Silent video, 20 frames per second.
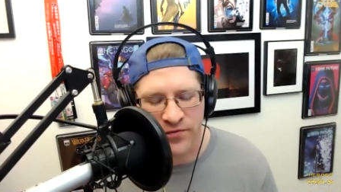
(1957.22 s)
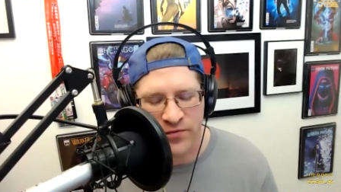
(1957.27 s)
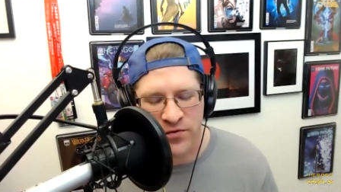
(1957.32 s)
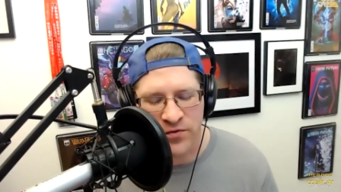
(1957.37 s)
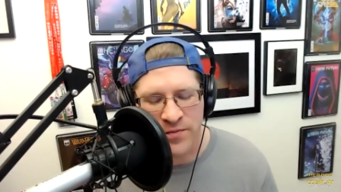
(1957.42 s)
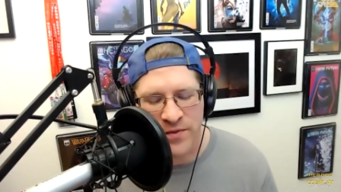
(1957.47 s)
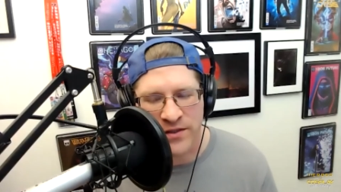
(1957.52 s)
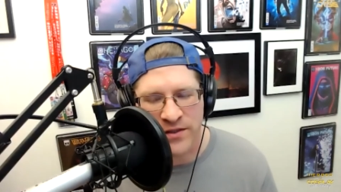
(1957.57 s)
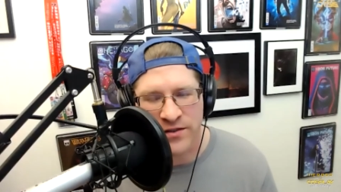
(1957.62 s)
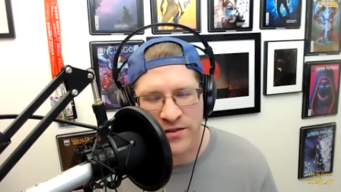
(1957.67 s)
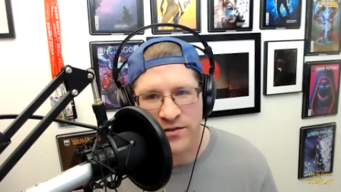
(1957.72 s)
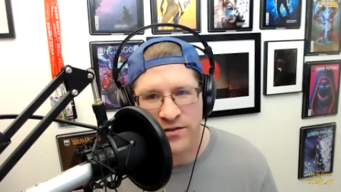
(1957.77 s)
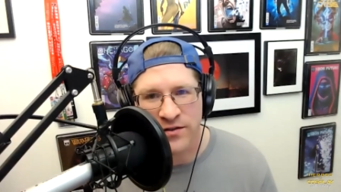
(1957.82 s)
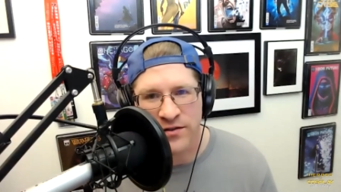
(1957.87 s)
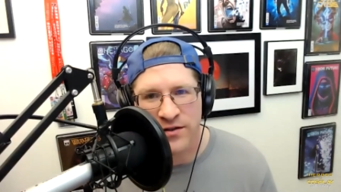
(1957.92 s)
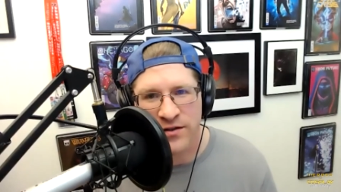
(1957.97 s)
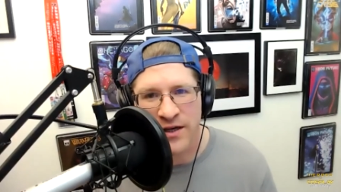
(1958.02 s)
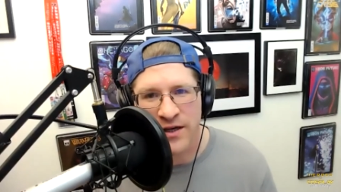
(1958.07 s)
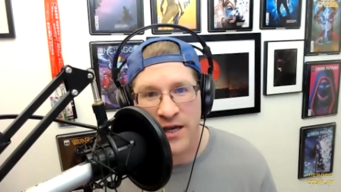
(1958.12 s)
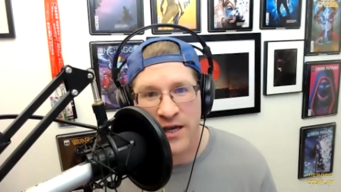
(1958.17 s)
performance
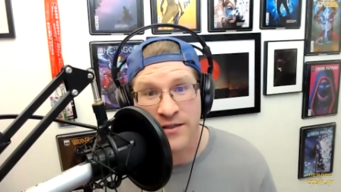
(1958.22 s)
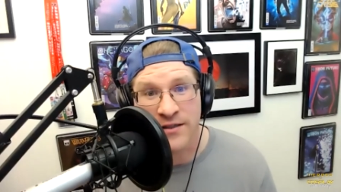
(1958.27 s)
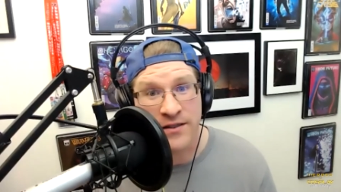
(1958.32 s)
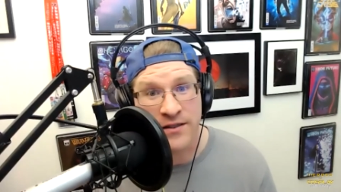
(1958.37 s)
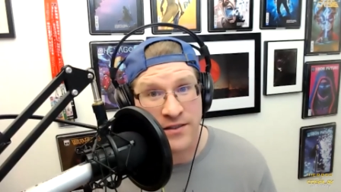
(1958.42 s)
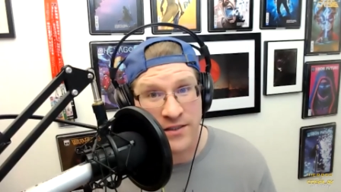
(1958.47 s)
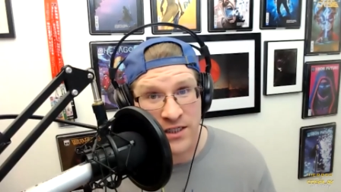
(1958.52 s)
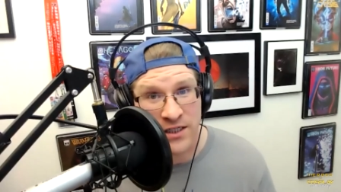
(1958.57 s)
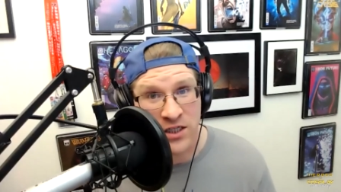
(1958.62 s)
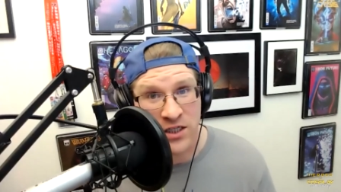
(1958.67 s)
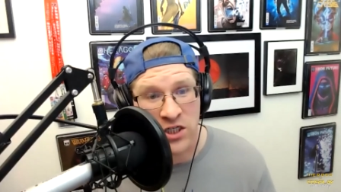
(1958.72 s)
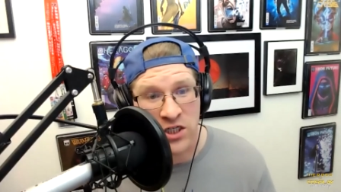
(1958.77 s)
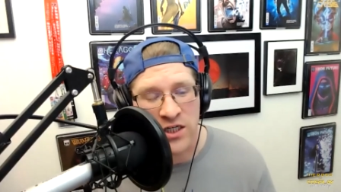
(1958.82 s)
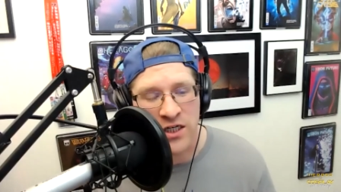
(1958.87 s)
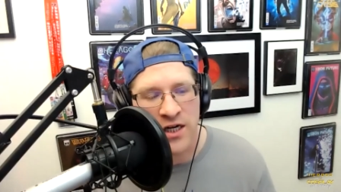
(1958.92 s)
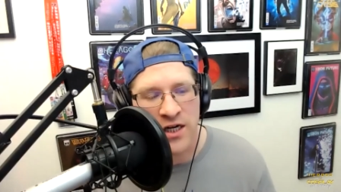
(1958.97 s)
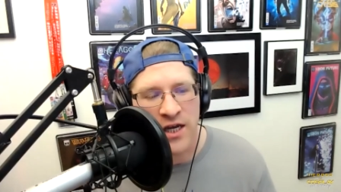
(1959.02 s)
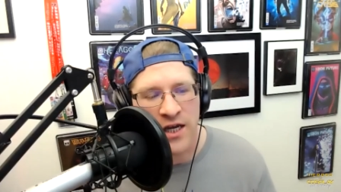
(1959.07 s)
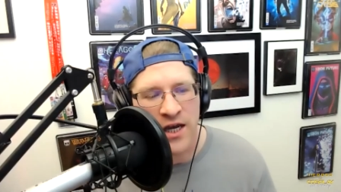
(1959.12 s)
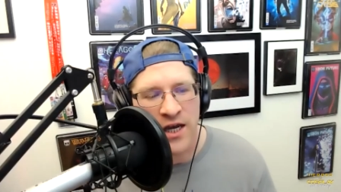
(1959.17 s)
as a singer.